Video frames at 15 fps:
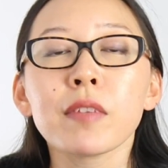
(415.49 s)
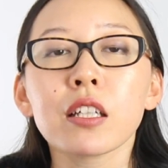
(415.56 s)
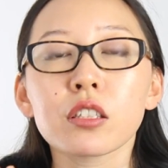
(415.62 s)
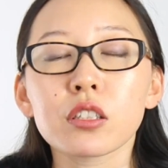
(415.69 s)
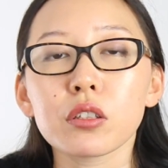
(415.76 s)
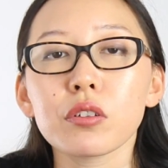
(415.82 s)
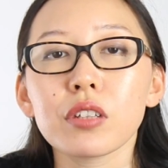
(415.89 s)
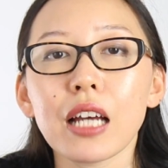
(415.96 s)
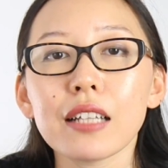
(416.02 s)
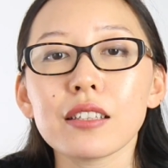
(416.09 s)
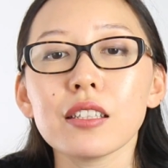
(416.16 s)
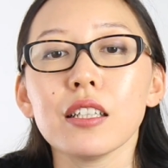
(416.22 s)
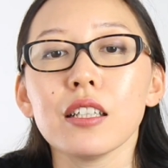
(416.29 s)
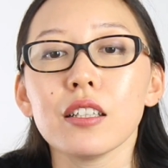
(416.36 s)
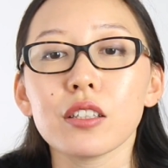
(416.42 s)
so
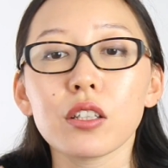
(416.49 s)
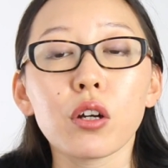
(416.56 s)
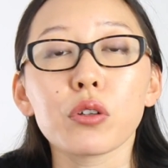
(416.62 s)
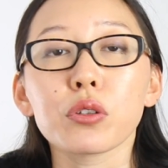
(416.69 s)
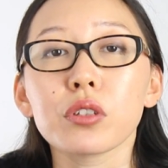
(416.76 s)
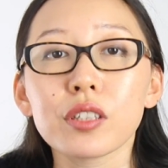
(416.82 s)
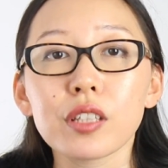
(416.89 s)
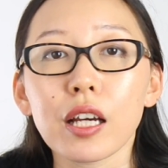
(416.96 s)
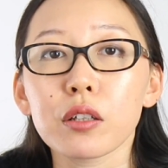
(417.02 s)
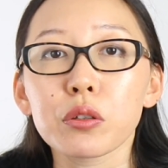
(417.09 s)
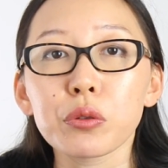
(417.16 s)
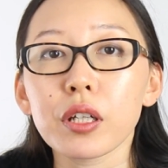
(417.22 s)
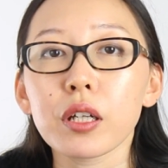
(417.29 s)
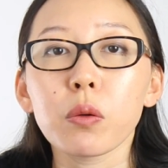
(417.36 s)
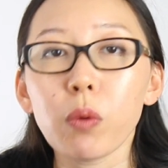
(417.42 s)
that you know they are
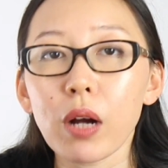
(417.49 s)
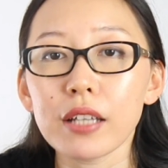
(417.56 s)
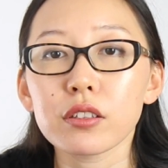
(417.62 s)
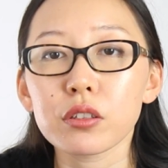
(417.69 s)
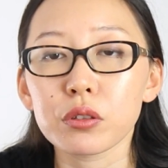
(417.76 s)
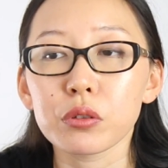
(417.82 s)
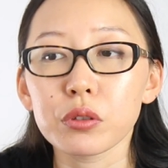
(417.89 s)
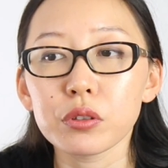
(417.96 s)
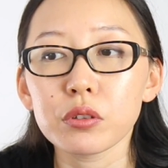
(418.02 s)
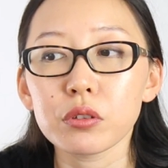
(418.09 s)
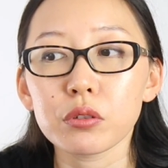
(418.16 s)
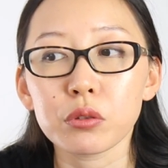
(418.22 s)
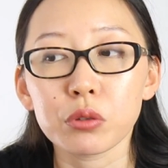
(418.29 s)
doing one stone